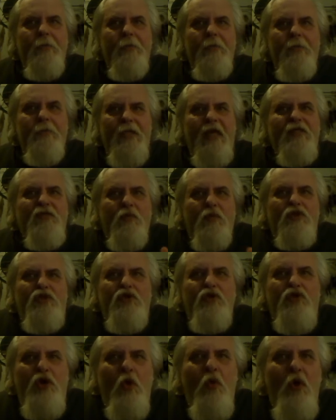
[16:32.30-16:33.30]
That's what
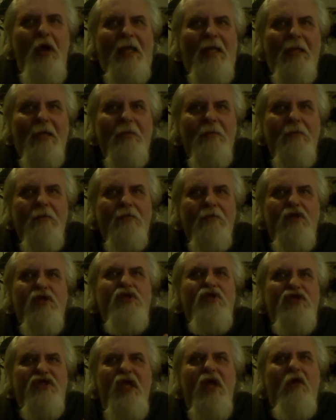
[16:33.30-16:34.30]
you're doing to
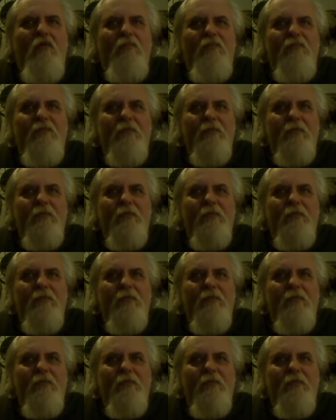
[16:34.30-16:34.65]
yourself,